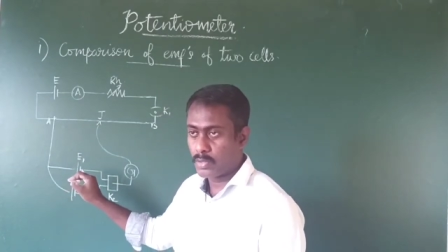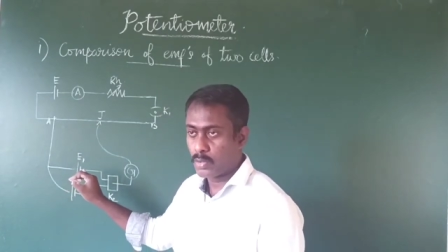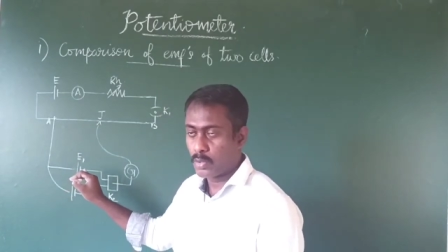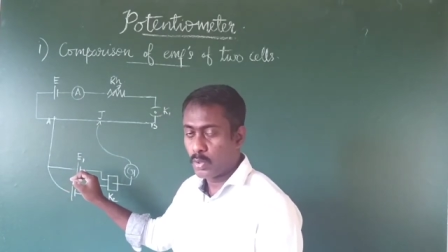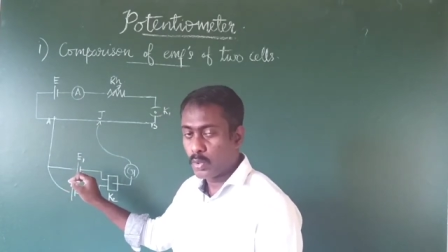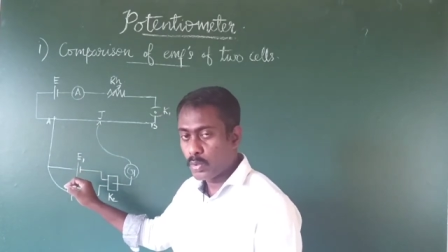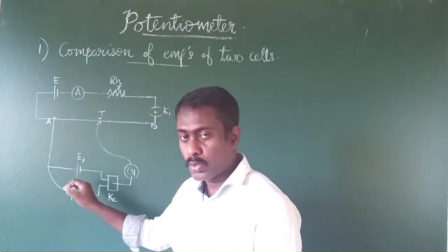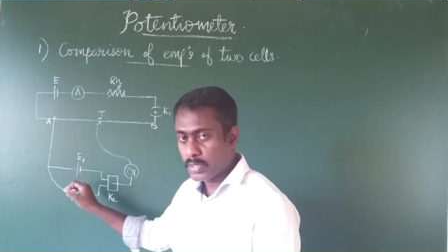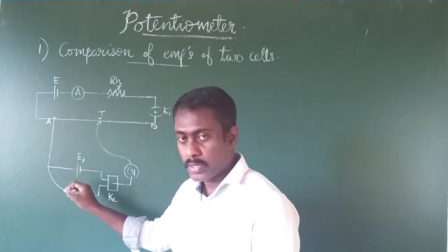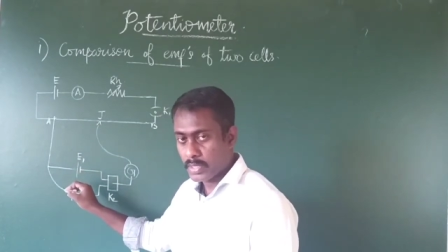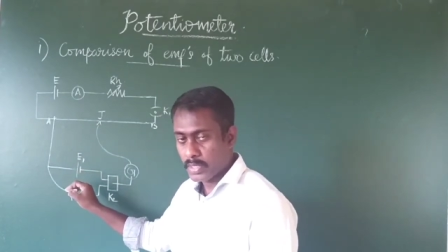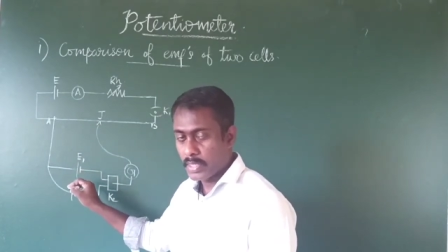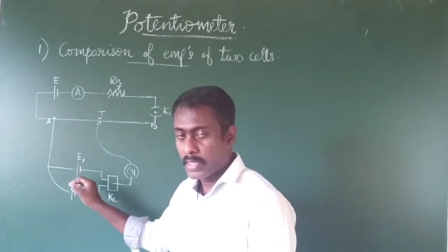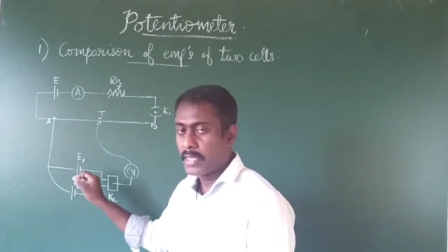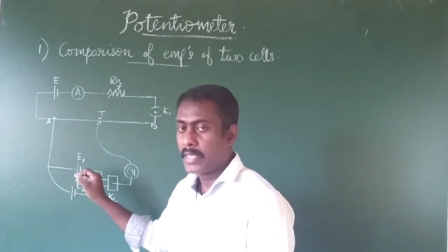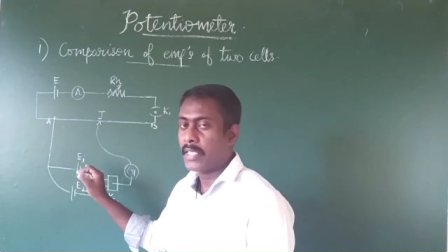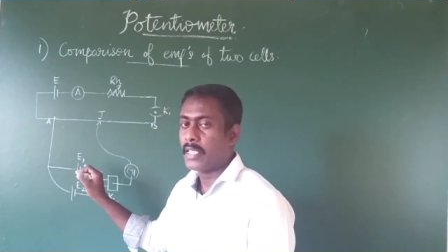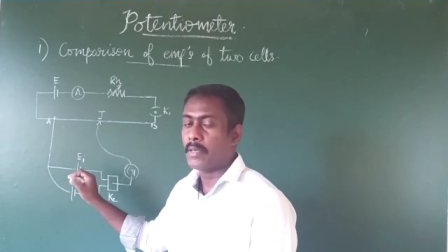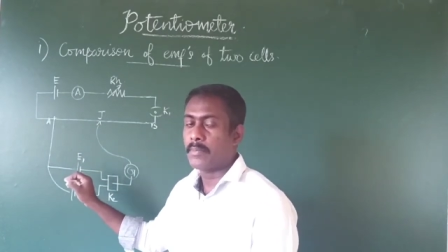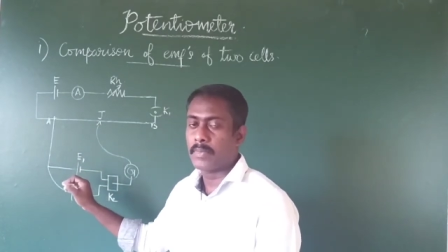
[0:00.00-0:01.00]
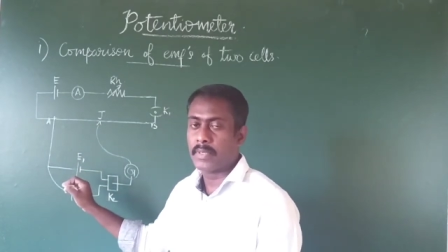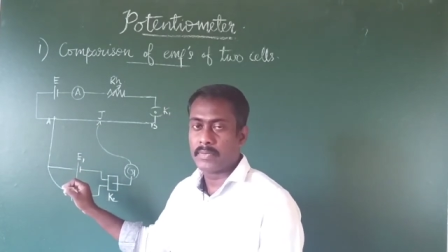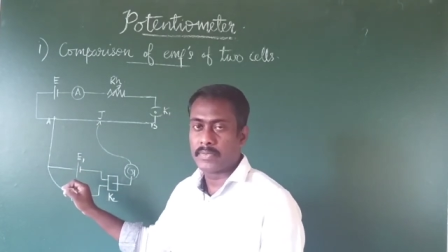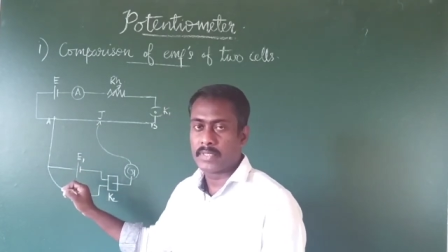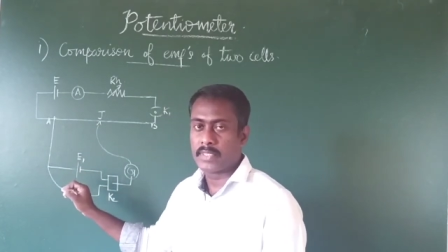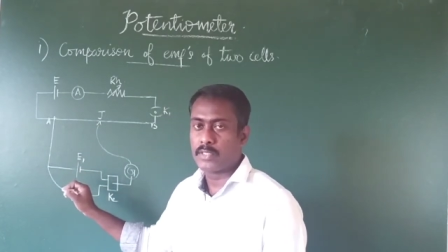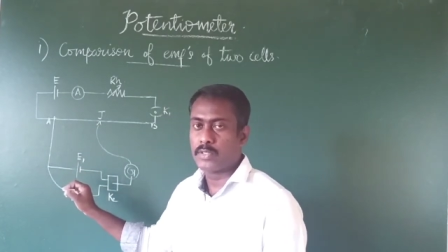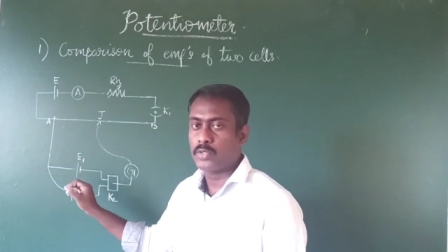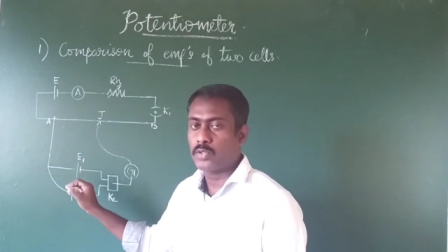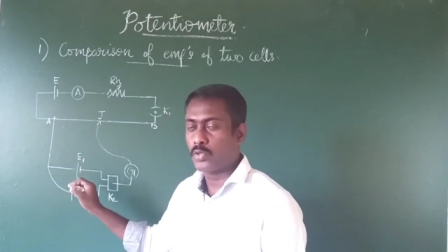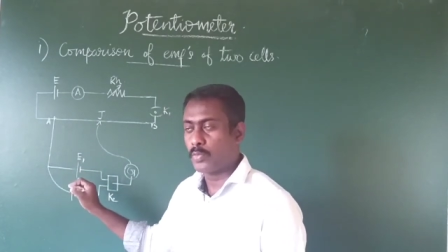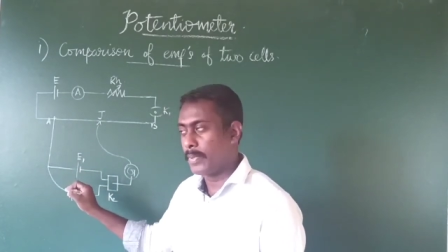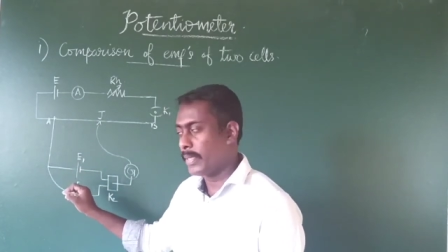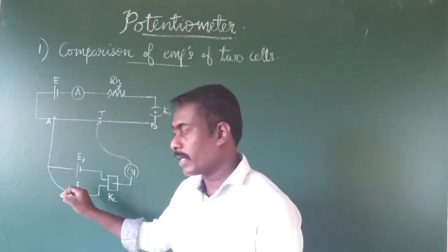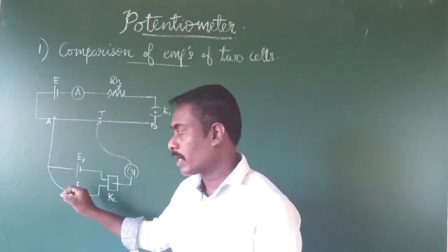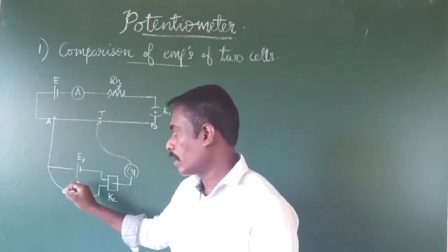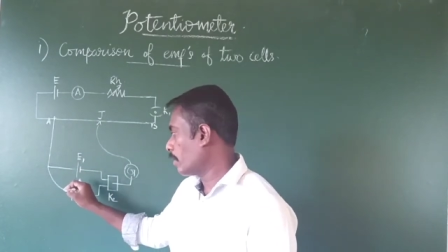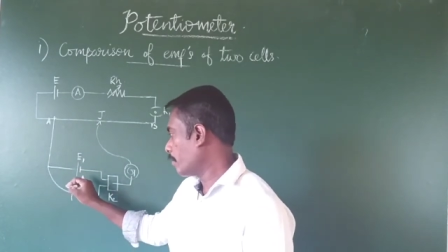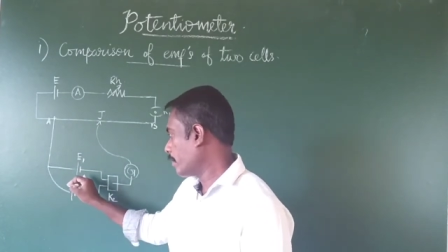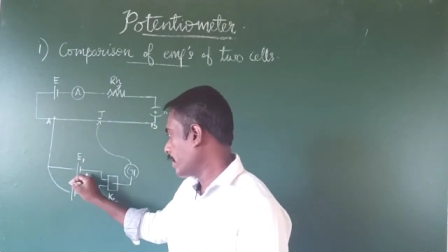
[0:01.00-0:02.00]
whose EMFs to
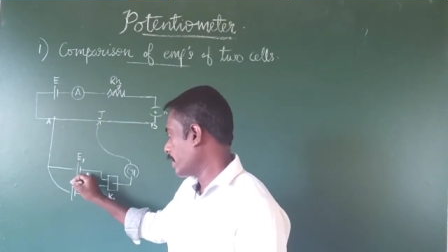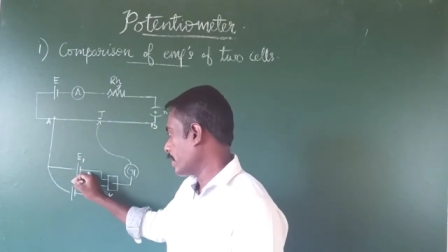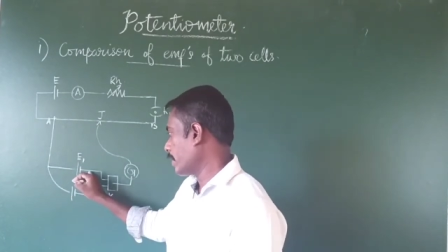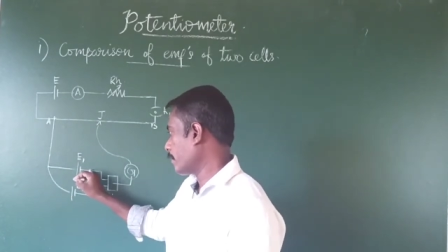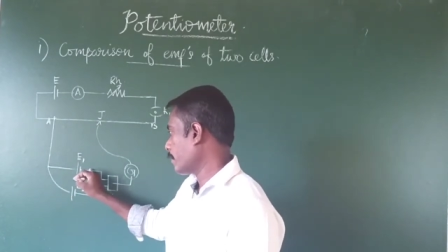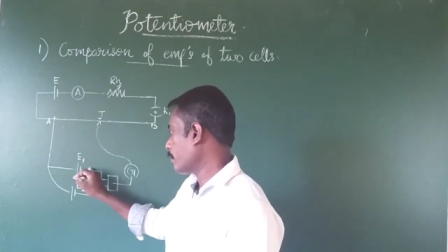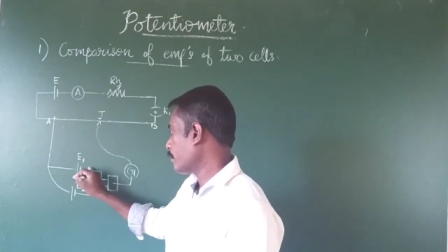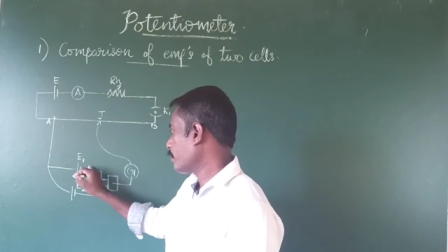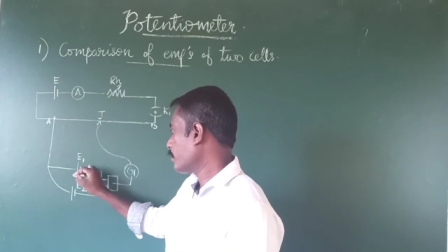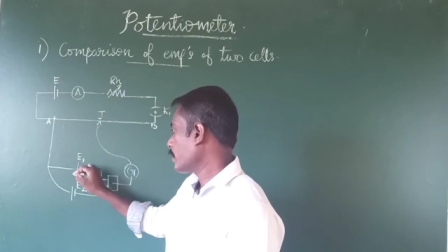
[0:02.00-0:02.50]
be compared.